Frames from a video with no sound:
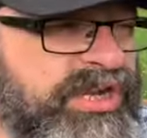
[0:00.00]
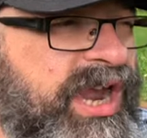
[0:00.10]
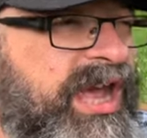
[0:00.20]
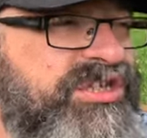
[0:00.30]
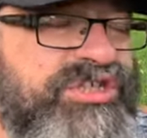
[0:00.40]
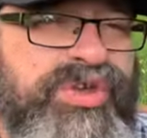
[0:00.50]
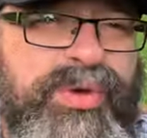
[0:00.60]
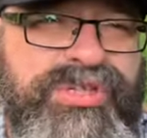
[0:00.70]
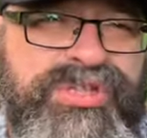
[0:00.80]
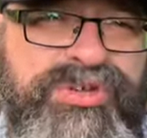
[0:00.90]
not just
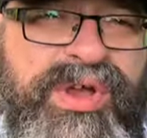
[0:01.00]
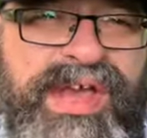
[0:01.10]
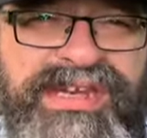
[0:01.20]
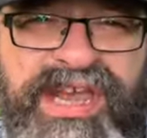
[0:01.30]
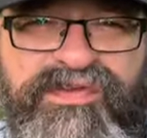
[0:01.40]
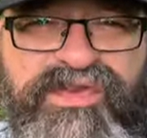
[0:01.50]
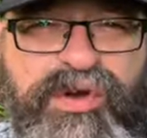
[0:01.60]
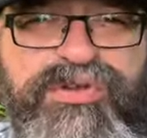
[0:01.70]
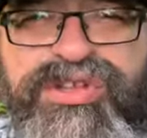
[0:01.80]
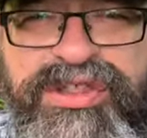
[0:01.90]
going to take
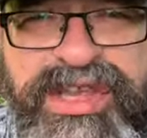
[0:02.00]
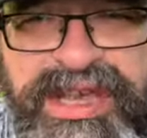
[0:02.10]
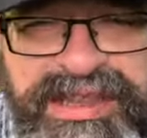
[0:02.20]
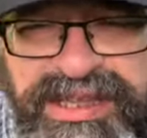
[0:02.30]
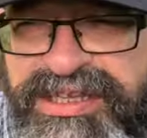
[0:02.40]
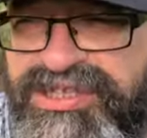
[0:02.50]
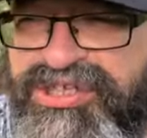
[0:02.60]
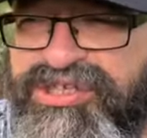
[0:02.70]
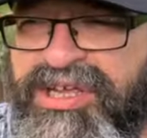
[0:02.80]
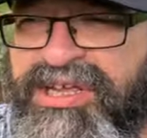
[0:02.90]
photos on the
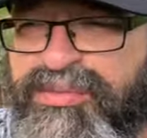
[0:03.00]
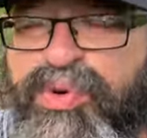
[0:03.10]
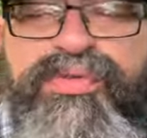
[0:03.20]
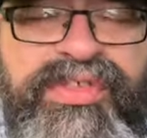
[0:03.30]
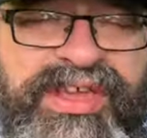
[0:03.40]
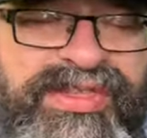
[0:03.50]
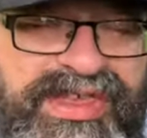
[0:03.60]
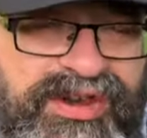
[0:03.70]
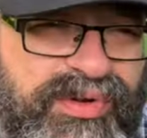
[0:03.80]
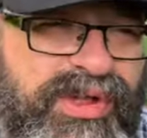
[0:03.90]
roof of the
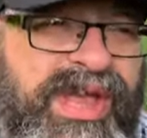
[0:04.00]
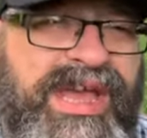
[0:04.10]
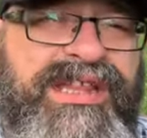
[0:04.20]
cathedral,